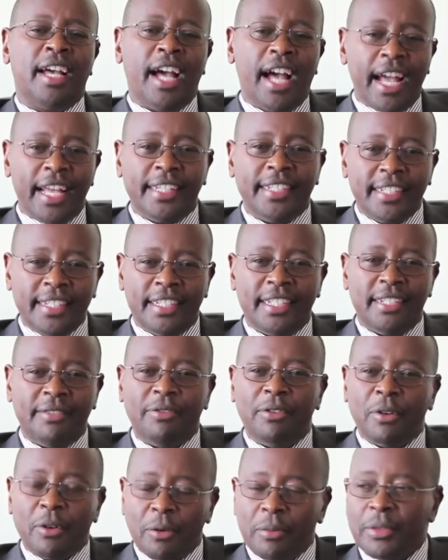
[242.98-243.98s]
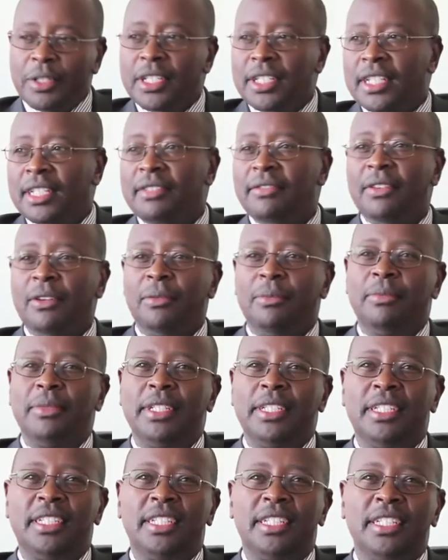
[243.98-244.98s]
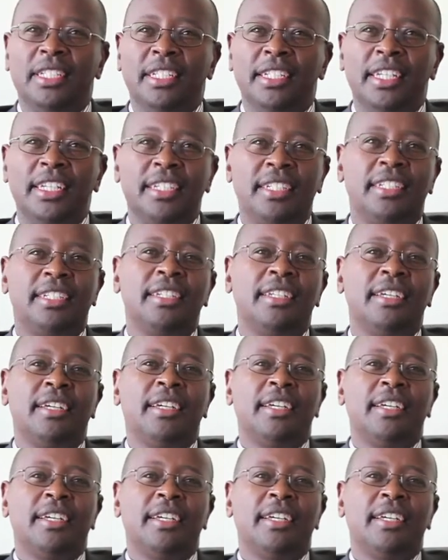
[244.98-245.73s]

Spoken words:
ICT for community development that